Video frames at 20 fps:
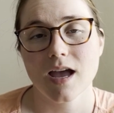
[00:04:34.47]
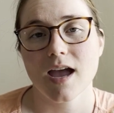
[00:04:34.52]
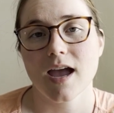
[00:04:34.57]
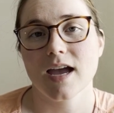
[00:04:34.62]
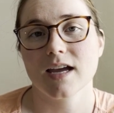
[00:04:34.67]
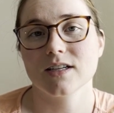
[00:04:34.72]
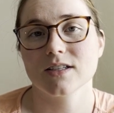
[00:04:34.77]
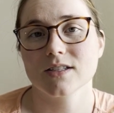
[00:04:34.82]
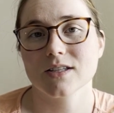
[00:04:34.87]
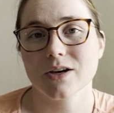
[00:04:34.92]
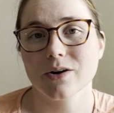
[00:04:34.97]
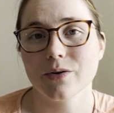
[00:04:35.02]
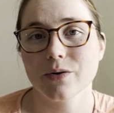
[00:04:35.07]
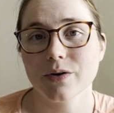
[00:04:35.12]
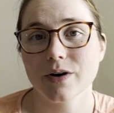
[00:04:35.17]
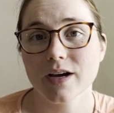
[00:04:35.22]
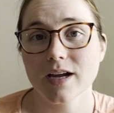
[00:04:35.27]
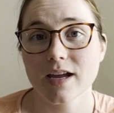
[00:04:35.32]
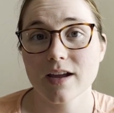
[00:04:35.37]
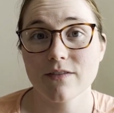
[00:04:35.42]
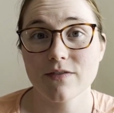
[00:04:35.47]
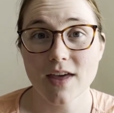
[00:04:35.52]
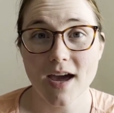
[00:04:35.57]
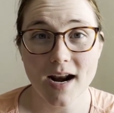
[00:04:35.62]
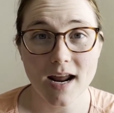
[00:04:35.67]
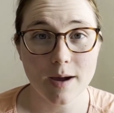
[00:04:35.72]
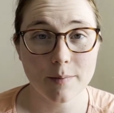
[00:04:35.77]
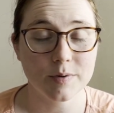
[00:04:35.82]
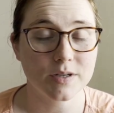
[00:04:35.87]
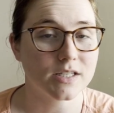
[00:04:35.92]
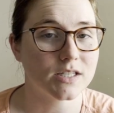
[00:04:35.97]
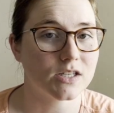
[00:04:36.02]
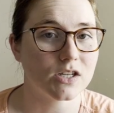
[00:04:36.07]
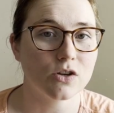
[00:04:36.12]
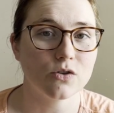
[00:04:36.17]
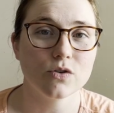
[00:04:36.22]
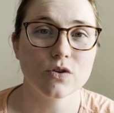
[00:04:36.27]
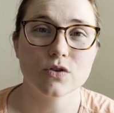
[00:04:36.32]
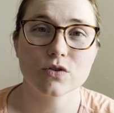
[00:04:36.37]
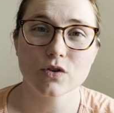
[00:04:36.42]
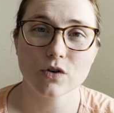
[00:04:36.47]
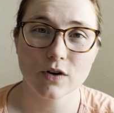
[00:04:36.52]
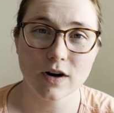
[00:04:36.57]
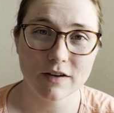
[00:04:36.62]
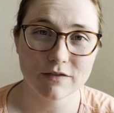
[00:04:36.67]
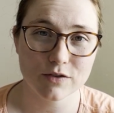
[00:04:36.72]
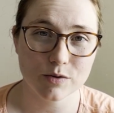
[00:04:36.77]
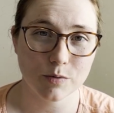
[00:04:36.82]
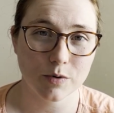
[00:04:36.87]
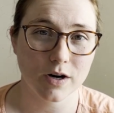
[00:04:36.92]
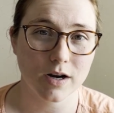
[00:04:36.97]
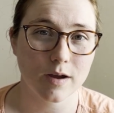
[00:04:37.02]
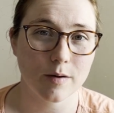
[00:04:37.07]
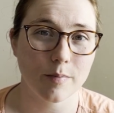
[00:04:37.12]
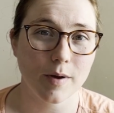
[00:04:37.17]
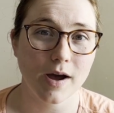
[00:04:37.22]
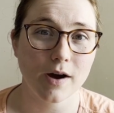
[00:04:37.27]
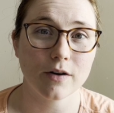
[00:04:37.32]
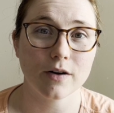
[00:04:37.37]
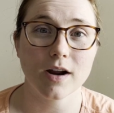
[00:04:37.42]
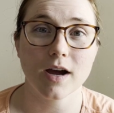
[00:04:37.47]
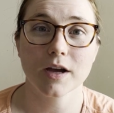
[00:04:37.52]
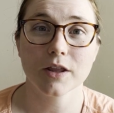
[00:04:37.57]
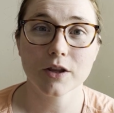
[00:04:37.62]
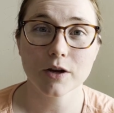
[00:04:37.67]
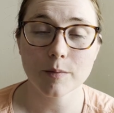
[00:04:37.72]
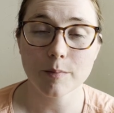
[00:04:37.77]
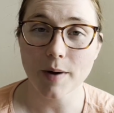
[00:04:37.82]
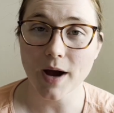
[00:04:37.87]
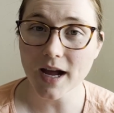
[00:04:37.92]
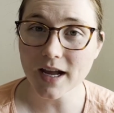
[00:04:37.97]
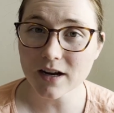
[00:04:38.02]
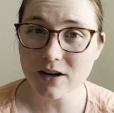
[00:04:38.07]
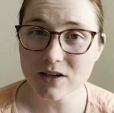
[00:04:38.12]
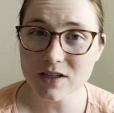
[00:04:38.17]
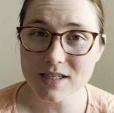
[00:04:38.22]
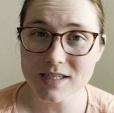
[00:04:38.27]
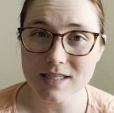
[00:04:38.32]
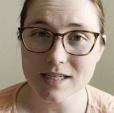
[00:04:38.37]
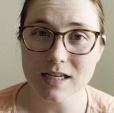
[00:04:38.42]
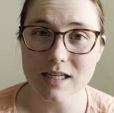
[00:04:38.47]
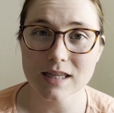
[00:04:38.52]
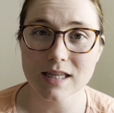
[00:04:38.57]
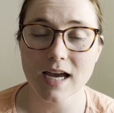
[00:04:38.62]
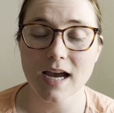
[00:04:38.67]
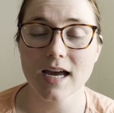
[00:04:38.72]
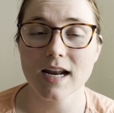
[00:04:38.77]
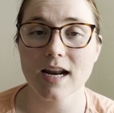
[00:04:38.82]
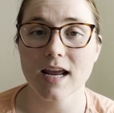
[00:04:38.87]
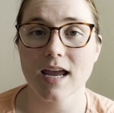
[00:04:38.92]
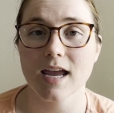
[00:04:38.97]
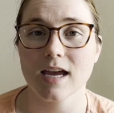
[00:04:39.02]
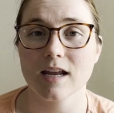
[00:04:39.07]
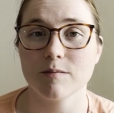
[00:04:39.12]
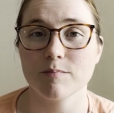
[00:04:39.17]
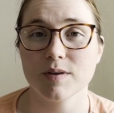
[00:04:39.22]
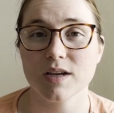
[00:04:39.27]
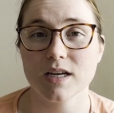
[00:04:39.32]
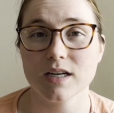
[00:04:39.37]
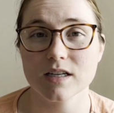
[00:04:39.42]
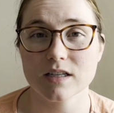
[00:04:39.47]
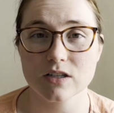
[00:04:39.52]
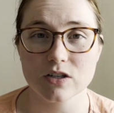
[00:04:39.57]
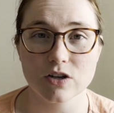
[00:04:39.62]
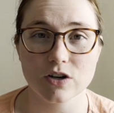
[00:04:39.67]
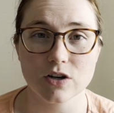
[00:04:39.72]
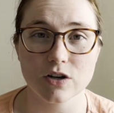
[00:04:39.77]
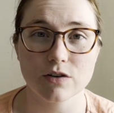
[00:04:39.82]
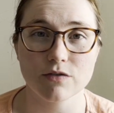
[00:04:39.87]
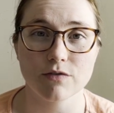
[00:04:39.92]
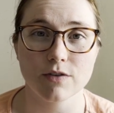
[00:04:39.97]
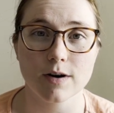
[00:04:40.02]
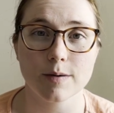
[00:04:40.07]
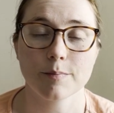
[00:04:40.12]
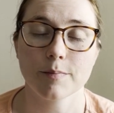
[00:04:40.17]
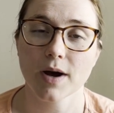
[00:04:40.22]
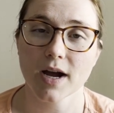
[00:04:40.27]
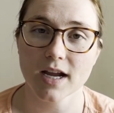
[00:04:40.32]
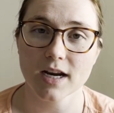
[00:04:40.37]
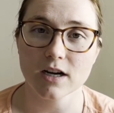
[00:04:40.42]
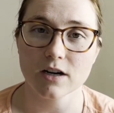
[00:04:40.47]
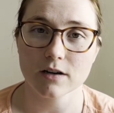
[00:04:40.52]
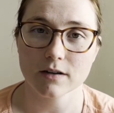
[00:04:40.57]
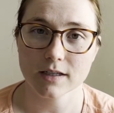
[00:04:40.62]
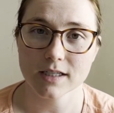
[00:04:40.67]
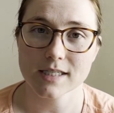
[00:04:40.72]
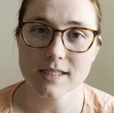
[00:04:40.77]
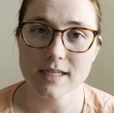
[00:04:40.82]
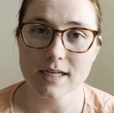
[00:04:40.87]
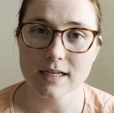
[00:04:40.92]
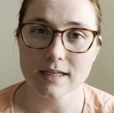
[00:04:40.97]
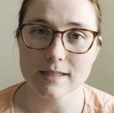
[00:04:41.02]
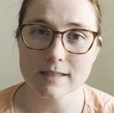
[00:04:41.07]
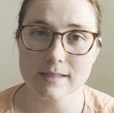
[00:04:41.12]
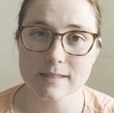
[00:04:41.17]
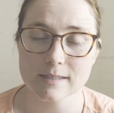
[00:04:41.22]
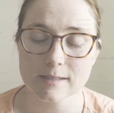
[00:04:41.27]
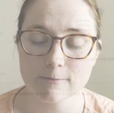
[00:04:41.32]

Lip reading: And so if that happens to you, you don't have to worry about other buyers seeing that and being deterred from buying your listings.